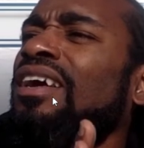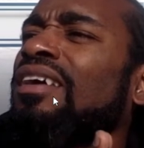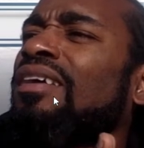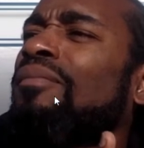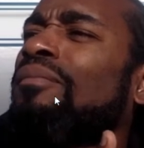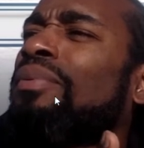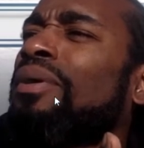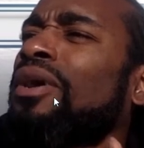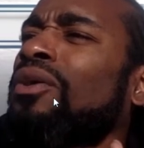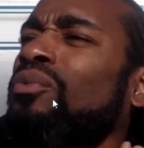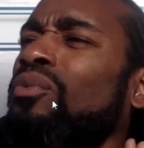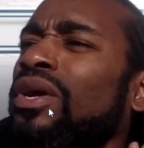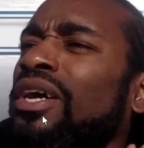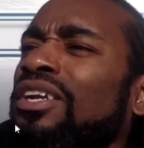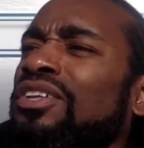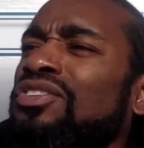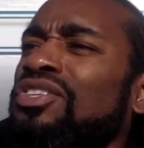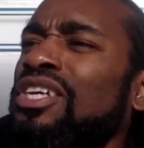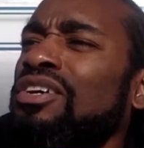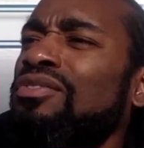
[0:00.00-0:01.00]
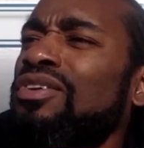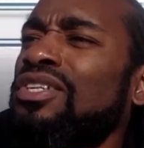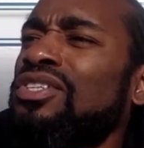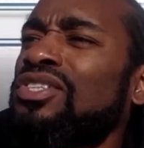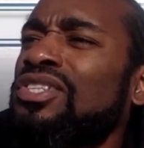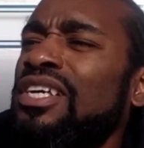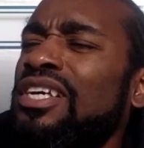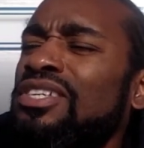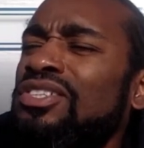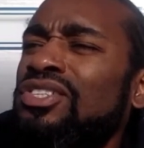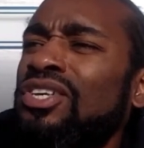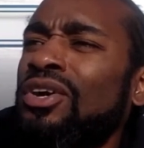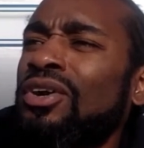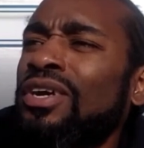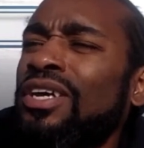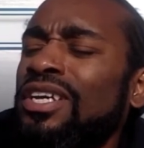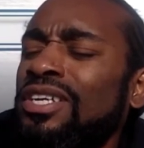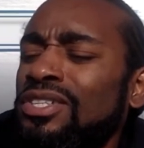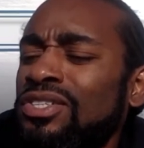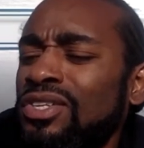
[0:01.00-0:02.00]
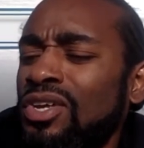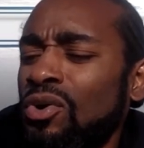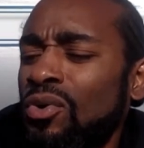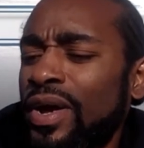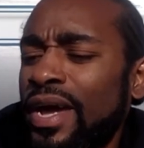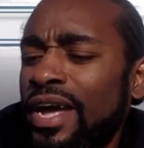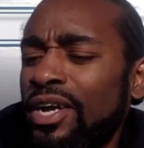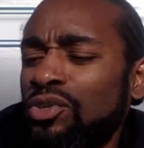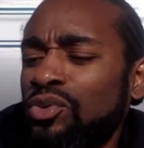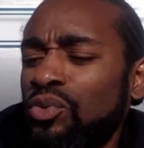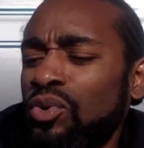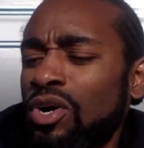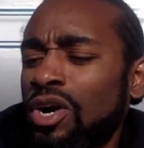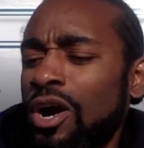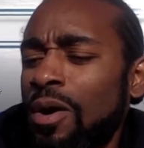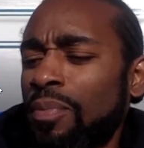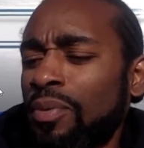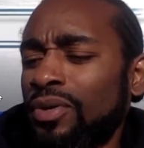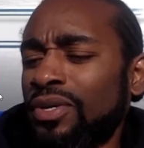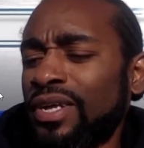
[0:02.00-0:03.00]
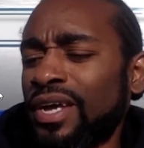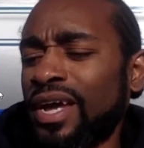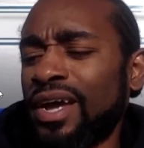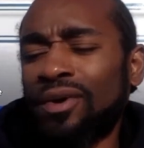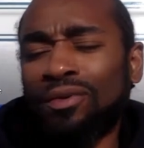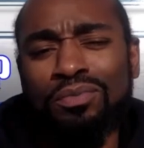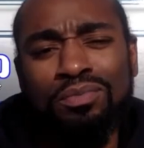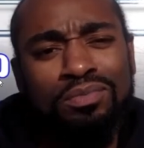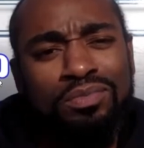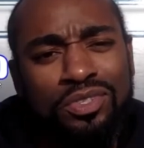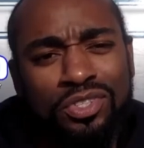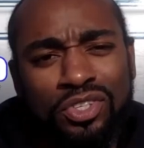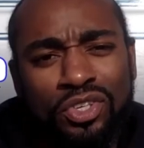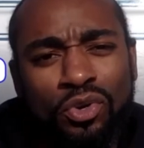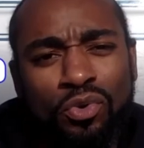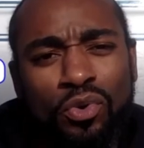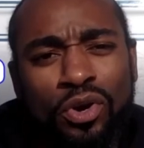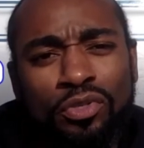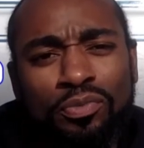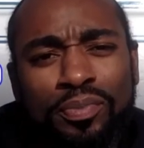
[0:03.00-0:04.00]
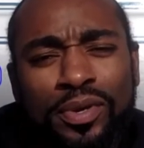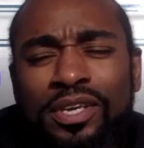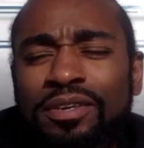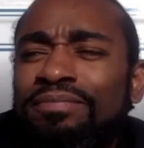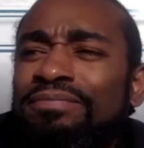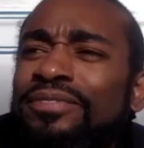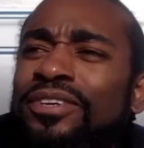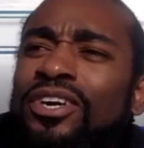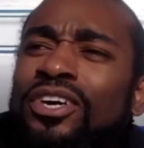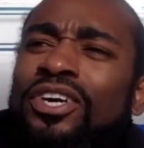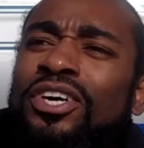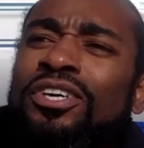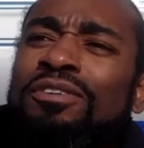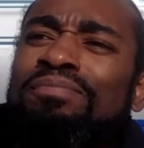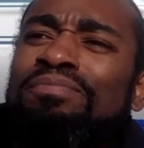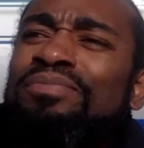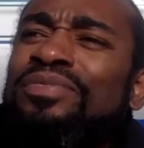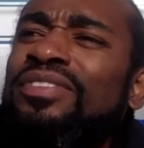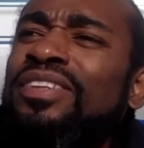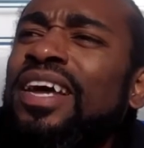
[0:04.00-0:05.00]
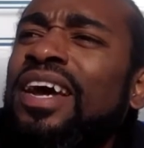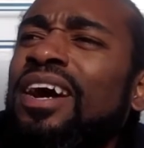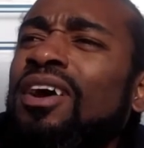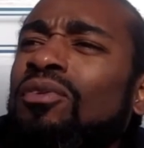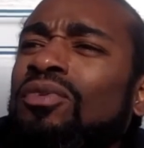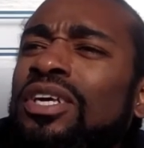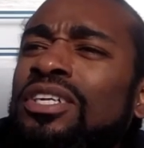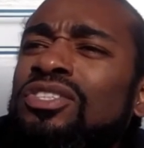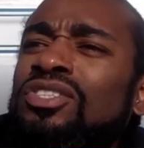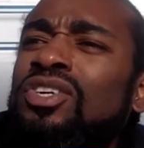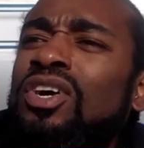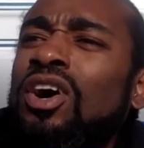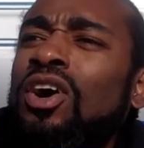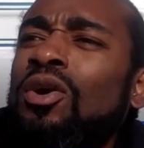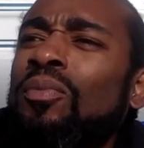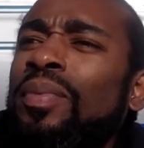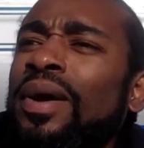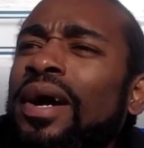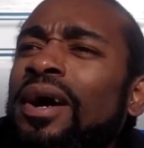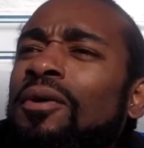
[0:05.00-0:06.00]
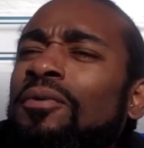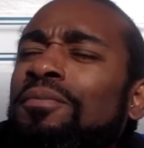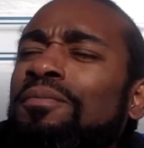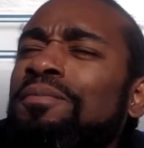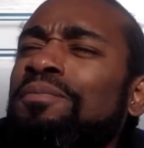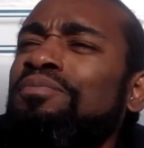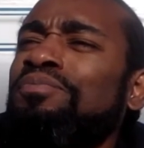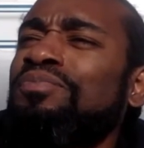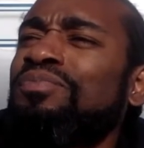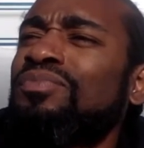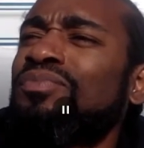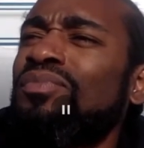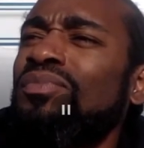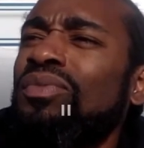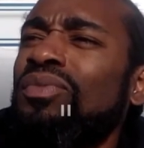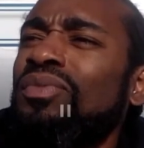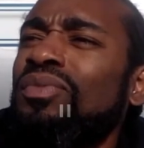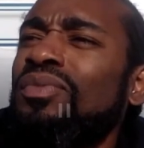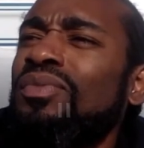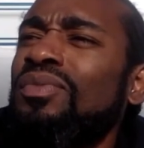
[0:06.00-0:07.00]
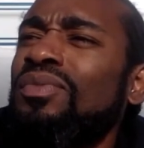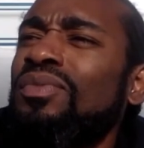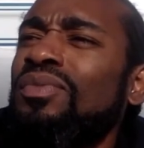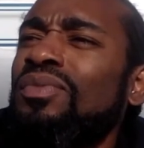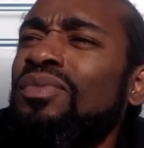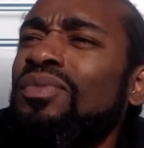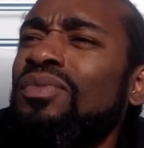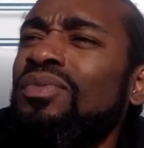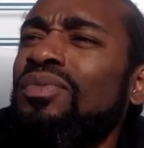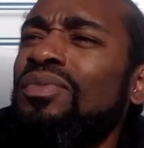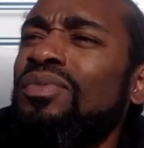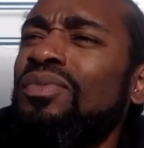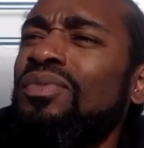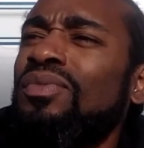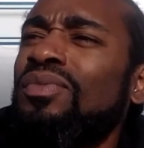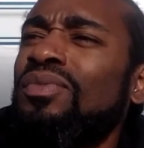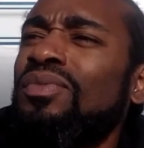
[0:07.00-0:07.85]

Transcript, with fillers: But relativity says there is no actual up or down. Still with me? Good. Now, let's talk about. No, you lost me ages ago.